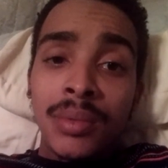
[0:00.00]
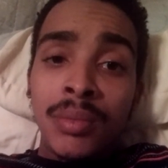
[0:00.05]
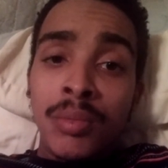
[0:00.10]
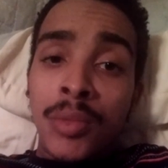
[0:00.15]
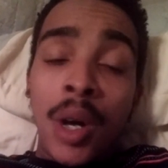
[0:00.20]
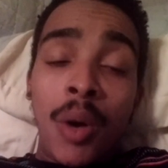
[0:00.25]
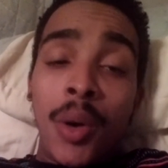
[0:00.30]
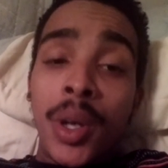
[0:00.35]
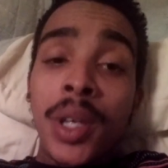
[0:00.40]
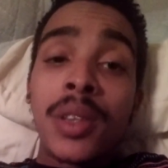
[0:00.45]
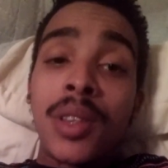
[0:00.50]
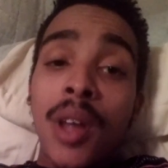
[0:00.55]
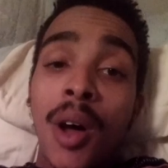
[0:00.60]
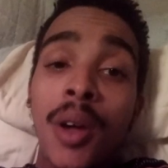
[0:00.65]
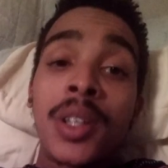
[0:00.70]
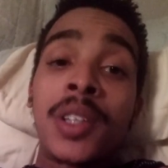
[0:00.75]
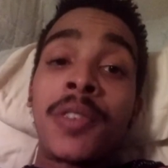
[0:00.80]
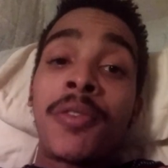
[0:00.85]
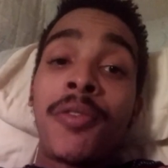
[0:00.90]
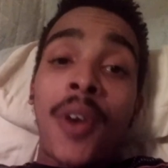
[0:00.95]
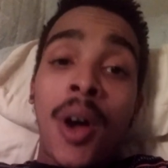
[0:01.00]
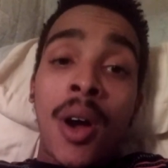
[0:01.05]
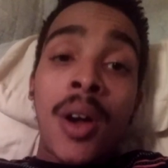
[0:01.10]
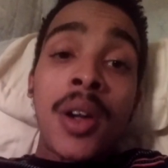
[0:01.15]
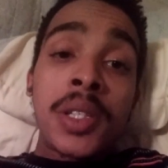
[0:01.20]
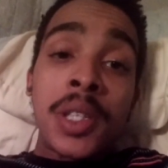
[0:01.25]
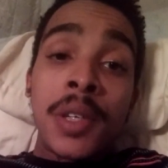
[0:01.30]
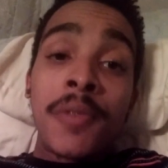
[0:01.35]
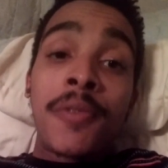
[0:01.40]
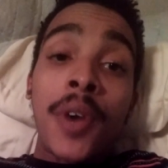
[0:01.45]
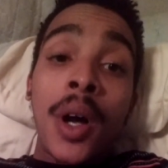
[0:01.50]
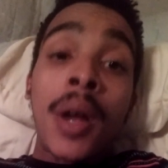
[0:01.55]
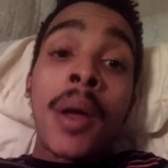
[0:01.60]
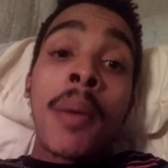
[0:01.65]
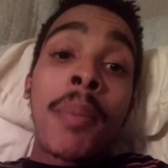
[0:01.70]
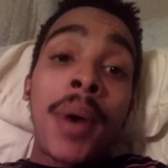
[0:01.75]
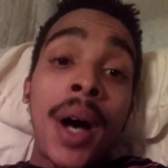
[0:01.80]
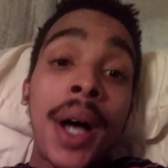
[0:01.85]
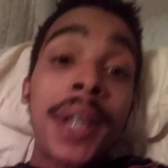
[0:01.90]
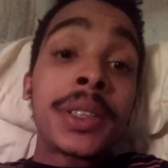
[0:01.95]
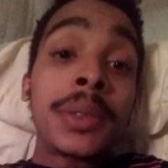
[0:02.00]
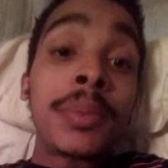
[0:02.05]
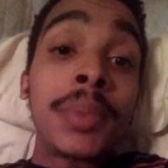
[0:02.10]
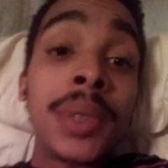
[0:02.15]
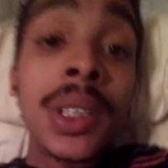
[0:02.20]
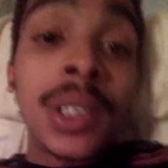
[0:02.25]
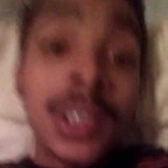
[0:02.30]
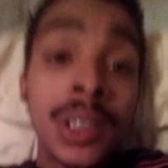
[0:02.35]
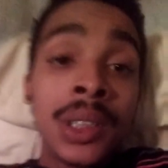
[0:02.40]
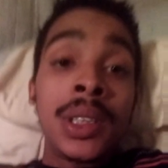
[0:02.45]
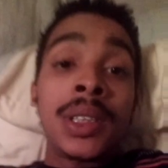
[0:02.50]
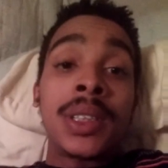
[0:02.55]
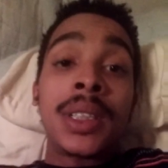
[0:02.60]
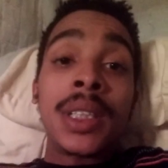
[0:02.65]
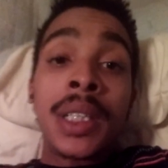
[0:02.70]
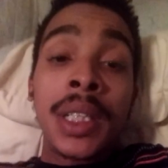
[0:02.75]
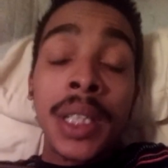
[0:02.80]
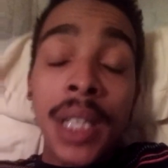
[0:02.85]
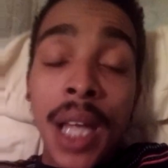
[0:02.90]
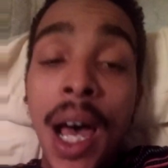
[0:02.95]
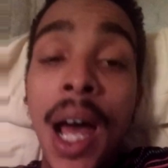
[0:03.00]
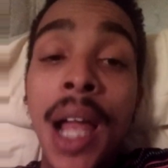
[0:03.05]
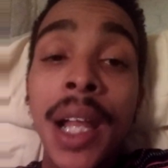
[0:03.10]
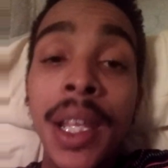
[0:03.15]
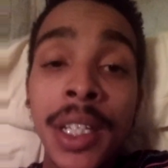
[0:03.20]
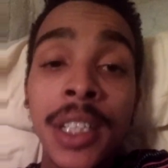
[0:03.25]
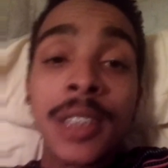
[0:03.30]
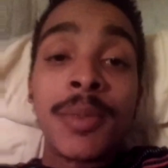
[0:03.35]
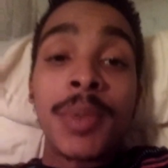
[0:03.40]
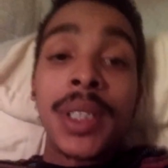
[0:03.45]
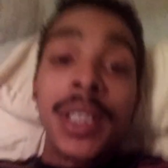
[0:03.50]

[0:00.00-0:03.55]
No, he thought as far as he fucking possibly could to get out of his